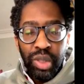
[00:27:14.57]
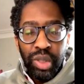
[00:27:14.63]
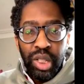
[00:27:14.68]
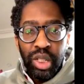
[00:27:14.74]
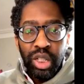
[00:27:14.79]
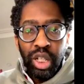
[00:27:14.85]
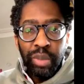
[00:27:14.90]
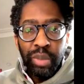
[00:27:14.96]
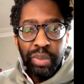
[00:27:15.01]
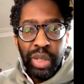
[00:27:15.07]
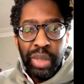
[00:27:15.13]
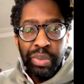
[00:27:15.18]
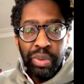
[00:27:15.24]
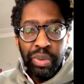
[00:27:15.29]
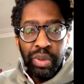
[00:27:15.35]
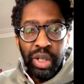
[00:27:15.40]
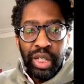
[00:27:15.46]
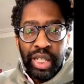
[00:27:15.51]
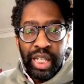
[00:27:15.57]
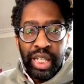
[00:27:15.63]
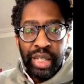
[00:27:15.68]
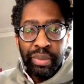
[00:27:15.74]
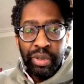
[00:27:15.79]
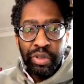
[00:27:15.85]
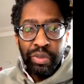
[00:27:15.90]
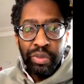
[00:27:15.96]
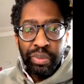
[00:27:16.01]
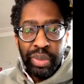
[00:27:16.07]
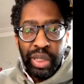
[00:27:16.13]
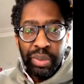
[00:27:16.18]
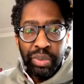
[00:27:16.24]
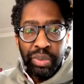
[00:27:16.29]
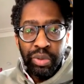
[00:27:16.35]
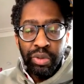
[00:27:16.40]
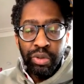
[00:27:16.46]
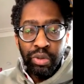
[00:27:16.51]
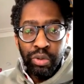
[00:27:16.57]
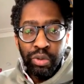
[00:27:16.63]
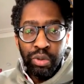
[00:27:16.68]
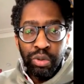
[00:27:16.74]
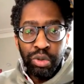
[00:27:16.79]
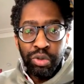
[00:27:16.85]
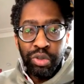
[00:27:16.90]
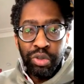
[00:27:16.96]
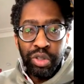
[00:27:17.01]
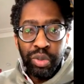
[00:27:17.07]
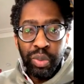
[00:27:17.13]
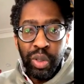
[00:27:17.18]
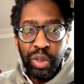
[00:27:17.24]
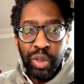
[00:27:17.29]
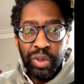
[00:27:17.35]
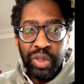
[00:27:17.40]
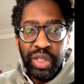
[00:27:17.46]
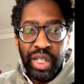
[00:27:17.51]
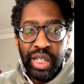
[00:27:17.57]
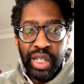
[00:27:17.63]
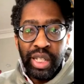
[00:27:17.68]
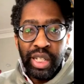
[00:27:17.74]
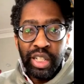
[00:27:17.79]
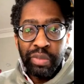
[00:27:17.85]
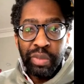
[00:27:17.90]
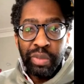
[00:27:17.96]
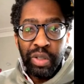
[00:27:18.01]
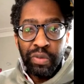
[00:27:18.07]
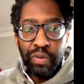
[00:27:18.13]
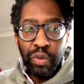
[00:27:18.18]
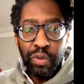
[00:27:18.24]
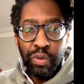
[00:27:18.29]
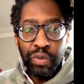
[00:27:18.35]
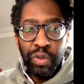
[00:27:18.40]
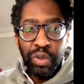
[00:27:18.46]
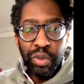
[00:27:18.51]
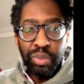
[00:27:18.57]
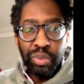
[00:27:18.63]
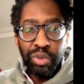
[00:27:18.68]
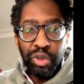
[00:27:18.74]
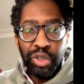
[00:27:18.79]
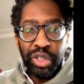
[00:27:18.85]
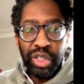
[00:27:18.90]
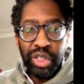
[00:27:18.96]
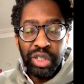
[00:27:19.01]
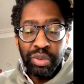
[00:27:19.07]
So I get emails from people all across the world saying, can I be involved in your projects?